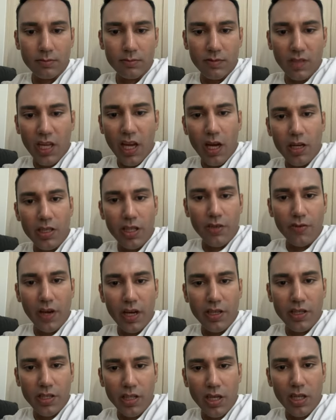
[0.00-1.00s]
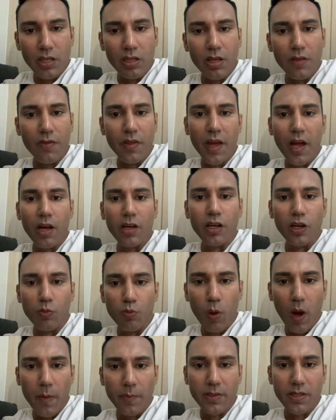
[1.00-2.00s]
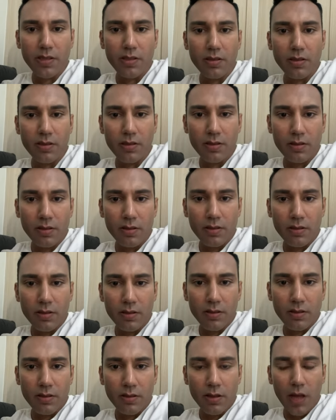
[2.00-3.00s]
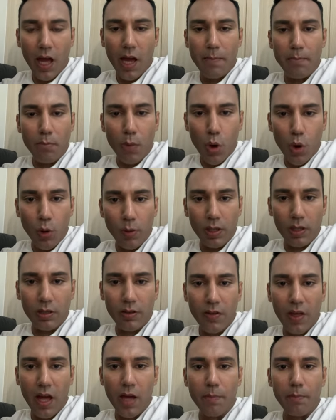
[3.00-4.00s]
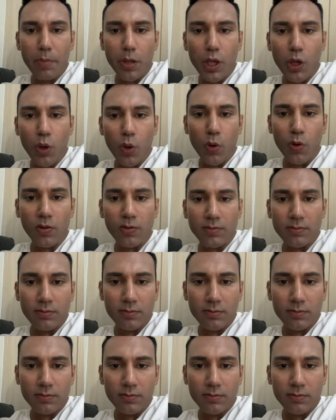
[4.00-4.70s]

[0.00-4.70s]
They are dysfunctional, they are corrupt, they're immoral, they're impure.